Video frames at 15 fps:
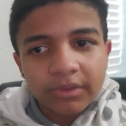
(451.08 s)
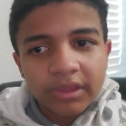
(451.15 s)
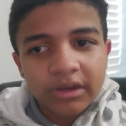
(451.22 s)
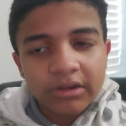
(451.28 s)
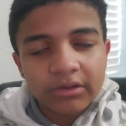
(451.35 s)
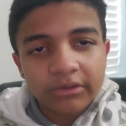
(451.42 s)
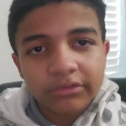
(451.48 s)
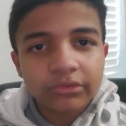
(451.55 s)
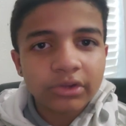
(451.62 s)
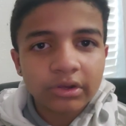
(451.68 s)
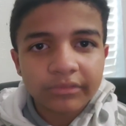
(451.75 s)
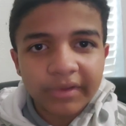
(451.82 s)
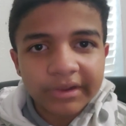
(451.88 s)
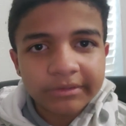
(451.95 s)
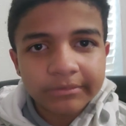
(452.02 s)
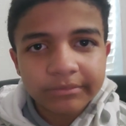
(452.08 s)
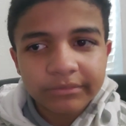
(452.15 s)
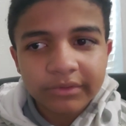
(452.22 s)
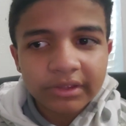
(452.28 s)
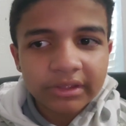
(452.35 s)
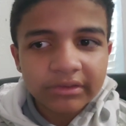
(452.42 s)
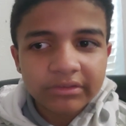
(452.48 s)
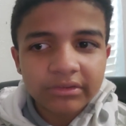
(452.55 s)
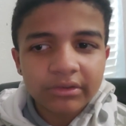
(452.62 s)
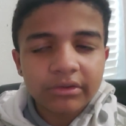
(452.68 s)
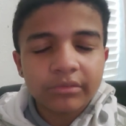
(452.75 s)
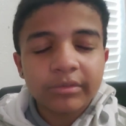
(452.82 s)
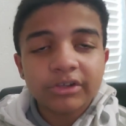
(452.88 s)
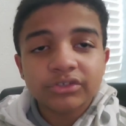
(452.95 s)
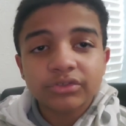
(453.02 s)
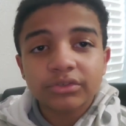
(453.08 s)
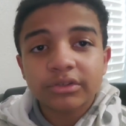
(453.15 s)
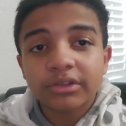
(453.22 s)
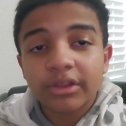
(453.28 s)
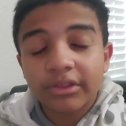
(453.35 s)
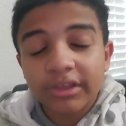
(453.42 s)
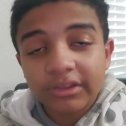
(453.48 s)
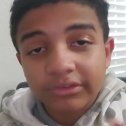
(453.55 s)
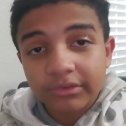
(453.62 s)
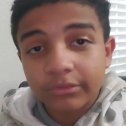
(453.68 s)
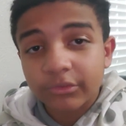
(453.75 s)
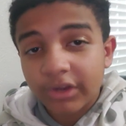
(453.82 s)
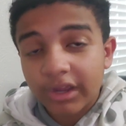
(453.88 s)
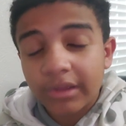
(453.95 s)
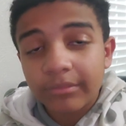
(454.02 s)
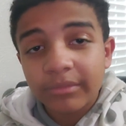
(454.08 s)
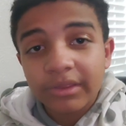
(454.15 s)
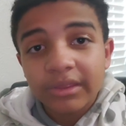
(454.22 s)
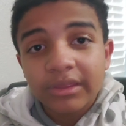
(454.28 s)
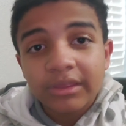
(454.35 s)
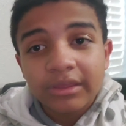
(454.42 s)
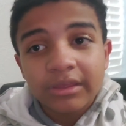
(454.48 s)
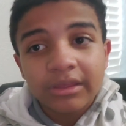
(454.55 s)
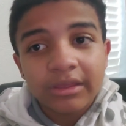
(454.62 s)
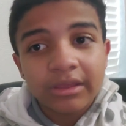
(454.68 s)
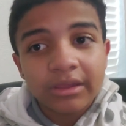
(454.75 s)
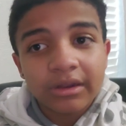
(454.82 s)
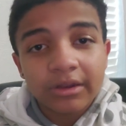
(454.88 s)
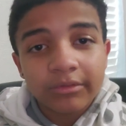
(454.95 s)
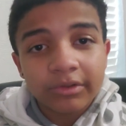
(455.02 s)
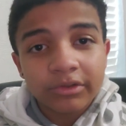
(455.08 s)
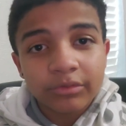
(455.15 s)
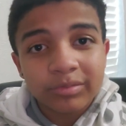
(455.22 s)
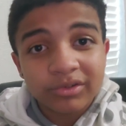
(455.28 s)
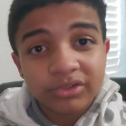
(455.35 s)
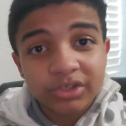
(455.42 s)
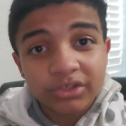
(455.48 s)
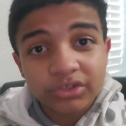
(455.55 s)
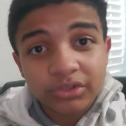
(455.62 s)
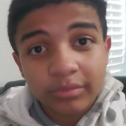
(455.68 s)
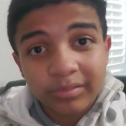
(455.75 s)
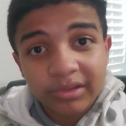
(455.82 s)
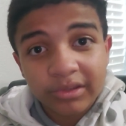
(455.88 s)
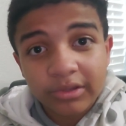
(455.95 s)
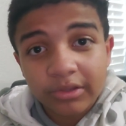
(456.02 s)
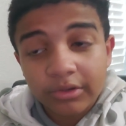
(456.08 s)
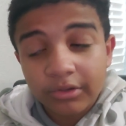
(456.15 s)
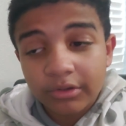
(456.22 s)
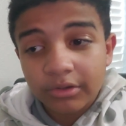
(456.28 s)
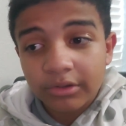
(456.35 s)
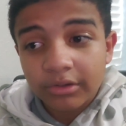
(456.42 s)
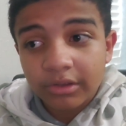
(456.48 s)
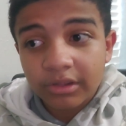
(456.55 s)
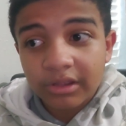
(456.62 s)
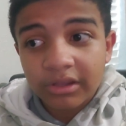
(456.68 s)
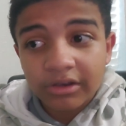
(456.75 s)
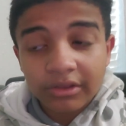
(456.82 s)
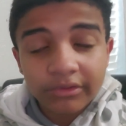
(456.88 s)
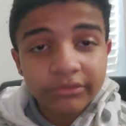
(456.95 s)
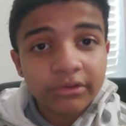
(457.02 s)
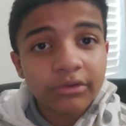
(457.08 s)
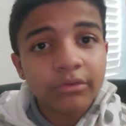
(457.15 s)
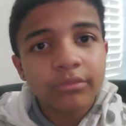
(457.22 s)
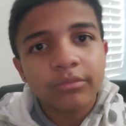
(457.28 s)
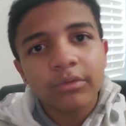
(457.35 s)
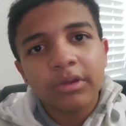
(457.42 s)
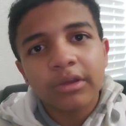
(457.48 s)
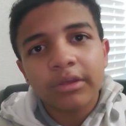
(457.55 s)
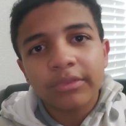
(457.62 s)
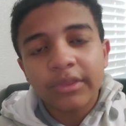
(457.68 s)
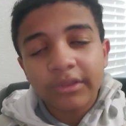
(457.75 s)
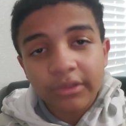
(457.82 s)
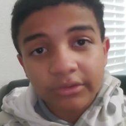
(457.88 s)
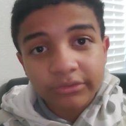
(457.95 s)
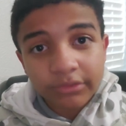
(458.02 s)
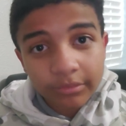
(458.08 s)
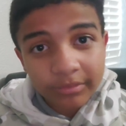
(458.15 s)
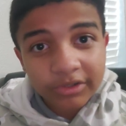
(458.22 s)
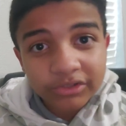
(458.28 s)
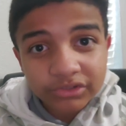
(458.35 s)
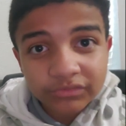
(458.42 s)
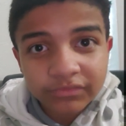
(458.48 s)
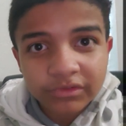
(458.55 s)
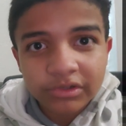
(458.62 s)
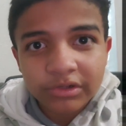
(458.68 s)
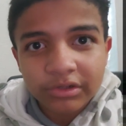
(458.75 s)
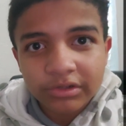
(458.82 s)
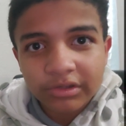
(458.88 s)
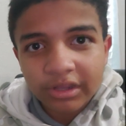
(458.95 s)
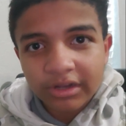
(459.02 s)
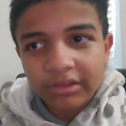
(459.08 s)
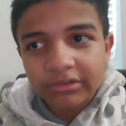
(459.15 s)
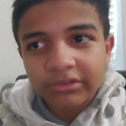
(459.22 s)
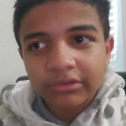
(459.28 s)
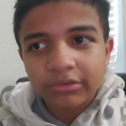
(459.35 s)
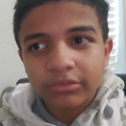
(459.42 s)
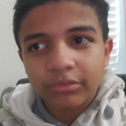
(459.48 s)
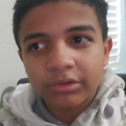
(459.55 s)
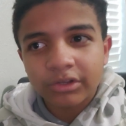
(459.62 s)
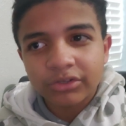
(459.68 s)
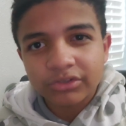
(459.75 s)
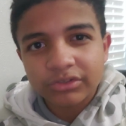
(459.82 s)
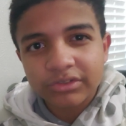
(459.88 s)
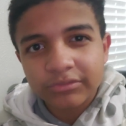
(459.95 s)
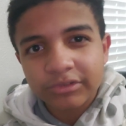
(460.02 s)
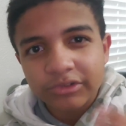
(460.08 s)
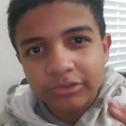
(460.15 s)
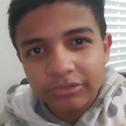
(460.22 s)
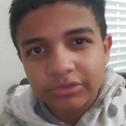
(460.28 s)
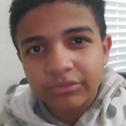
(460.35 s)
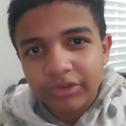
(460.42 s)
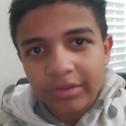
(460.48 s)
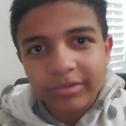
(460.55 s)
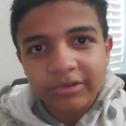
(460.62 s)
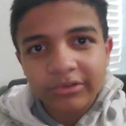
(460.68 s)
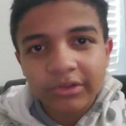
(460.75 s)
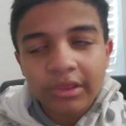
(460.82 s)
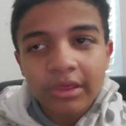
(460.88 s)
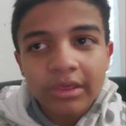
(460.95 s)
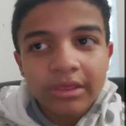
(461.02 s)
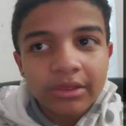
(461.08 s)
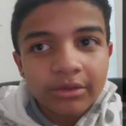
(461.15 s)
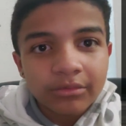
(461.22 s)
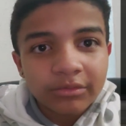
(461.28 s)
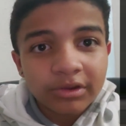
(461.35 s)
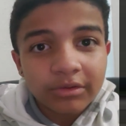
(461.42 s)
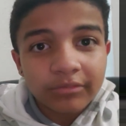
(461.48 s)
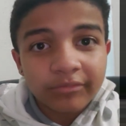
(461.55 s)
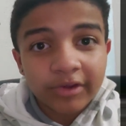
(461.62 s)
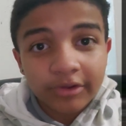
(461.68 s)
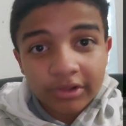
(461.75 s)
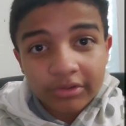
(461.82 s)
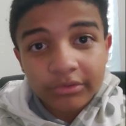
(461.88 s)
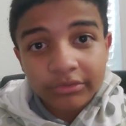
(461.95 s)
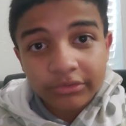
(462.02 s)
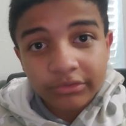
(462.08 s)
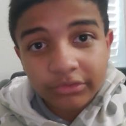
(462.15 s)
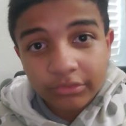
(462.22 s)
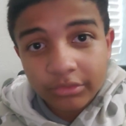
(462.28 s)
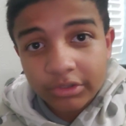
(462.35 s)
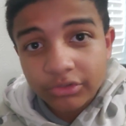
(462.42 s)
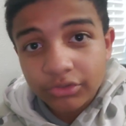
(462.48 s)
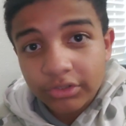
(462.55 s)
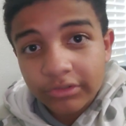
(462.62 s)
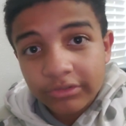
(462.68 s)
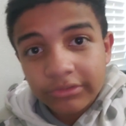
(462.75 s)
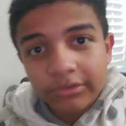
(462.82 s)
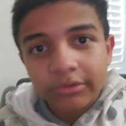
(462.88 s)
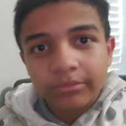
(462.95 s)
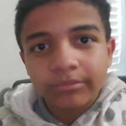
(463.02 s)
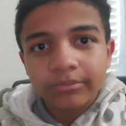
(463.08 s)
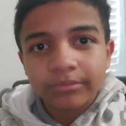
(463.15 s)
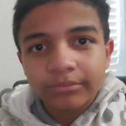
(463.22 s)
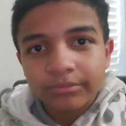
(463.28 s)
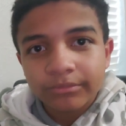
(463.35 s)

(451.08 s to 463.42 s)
and also terrifying. So make sure you like and subscribe, and I really appreciate you all being here. And also, uh, thank y'all so much for getting us to 172 subscribers. We are very close to 200, so